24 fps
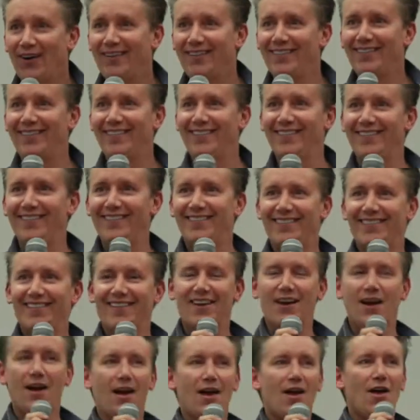
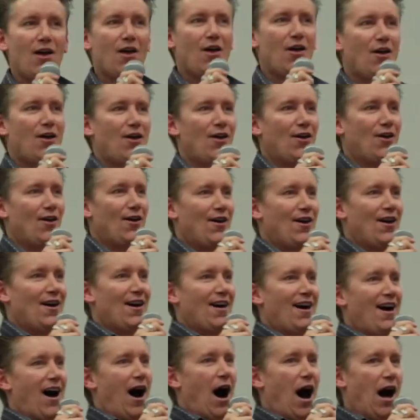
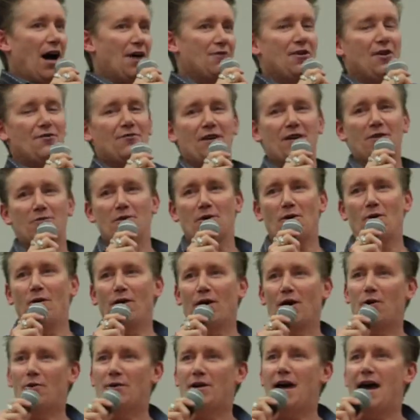I thought things were
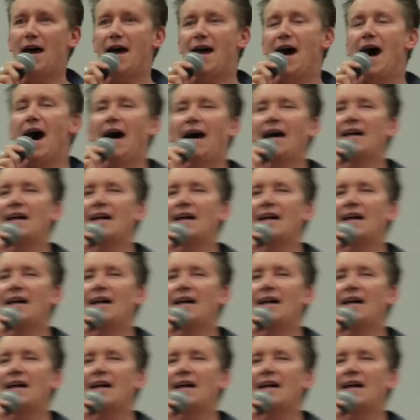going okay.